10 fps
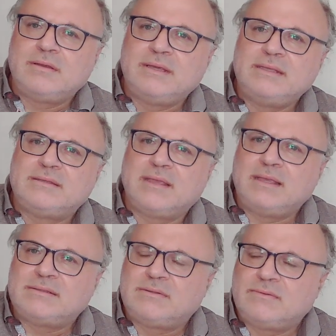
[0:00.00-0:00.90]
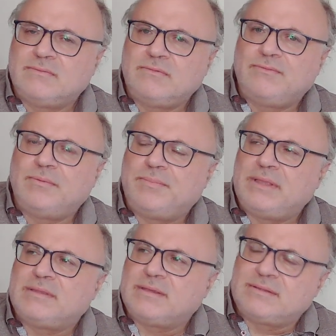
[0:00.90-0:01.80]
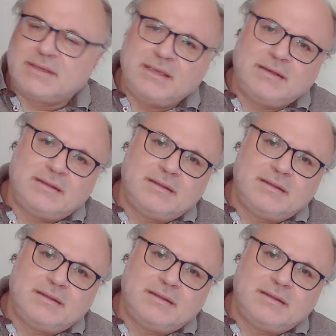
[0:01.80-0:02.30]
he is dressed with a panther skin